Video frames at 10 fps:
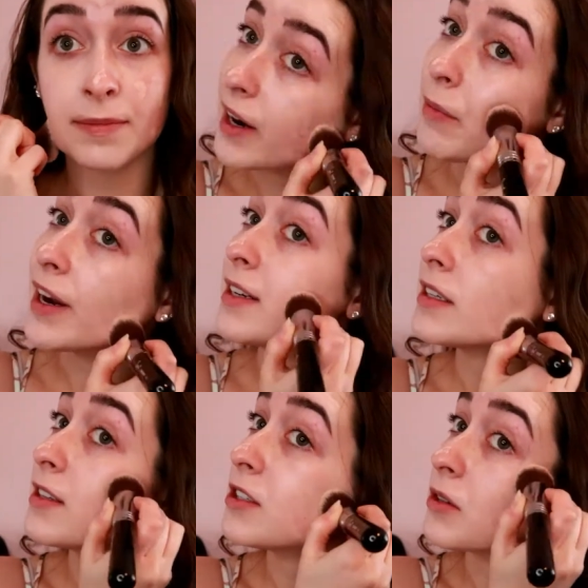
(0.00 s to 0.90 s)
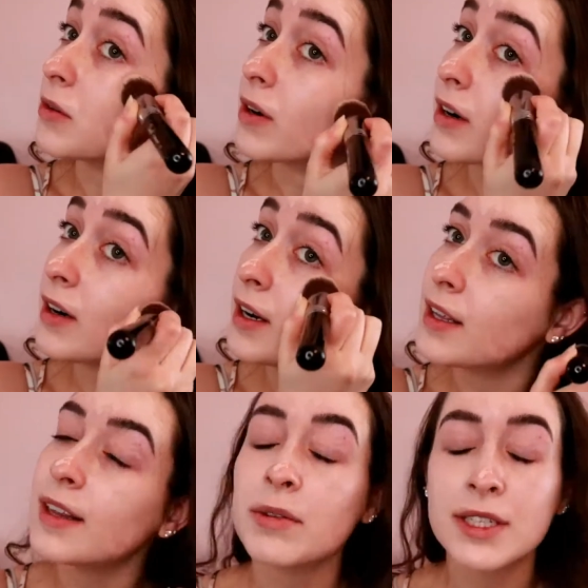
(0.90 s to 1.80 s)
When I went into the store,
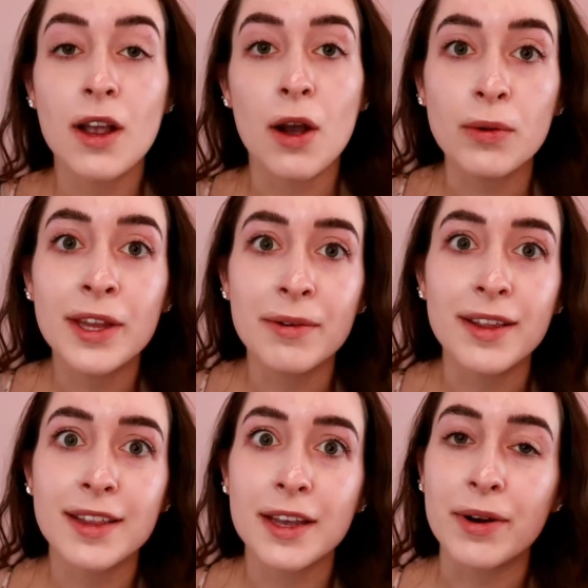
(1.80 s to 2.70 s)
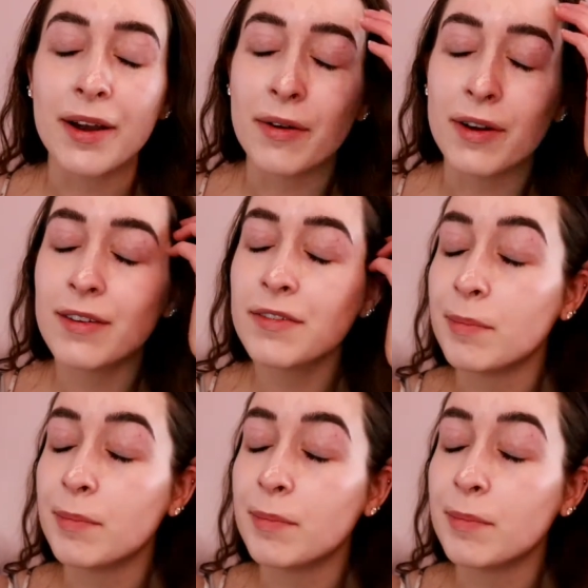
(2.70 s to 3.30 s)
that was the only one that they were out of,